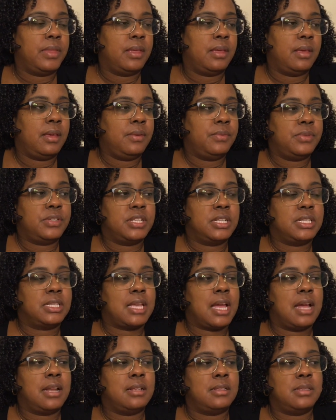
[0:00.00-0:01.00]
he was just
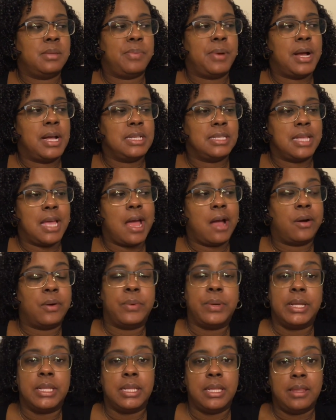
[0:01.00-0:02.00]
kind of surprised at how
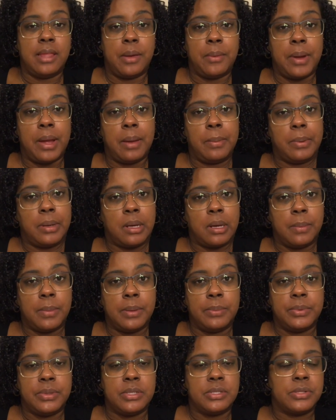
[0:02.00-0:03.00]
quickly they were able to come
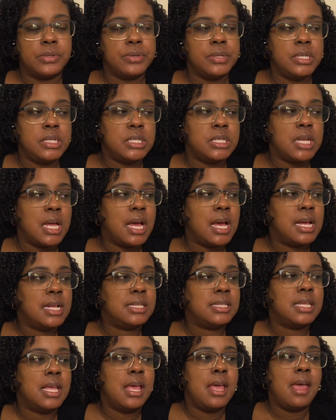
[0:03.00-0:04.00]
up with the
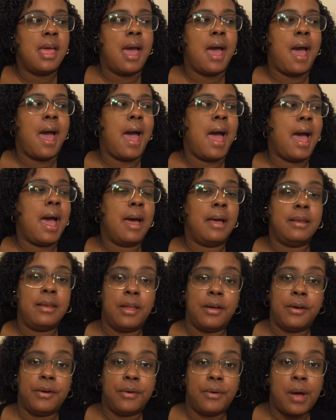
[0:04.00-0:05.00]
screenshots. I
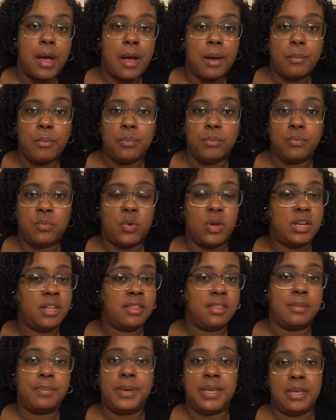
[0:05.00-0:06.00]
know I'm one
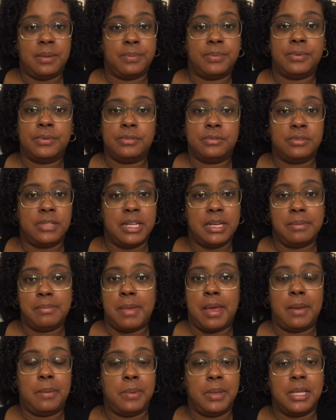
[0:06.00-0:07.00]
of the people that
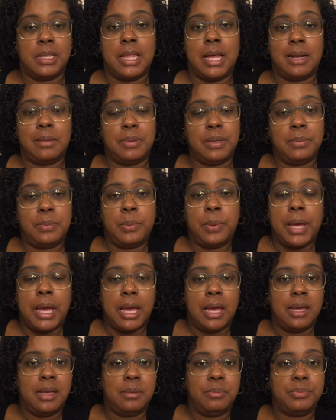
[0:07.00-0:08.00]
maybe a lot of people
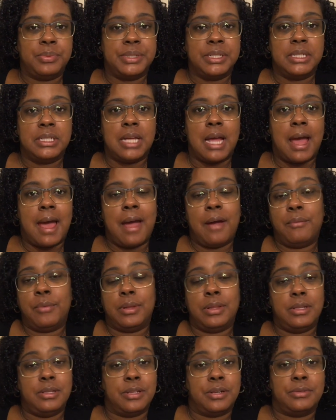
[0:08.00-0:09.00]
hate, but I
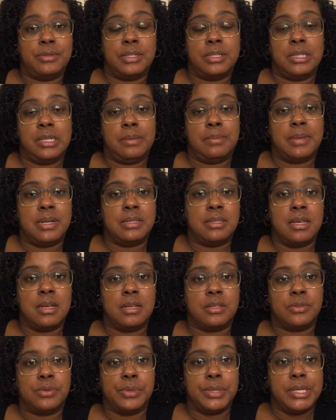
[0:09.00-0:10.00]
really don't delete my
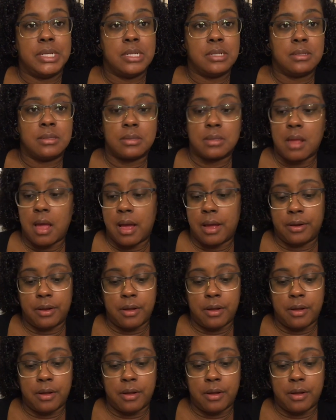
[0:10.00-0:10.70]
text threads. I